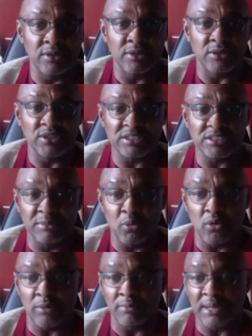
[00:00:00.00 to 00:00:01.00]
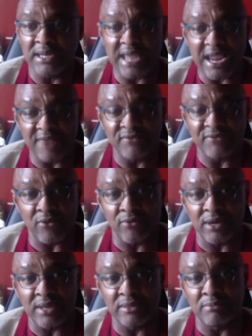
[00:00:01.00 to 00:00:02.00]
just to be point blank, they have not read
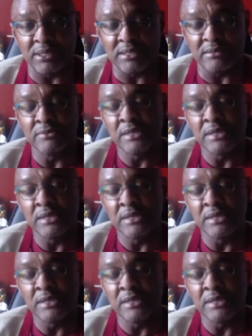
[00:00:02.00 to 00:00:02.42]
the bill.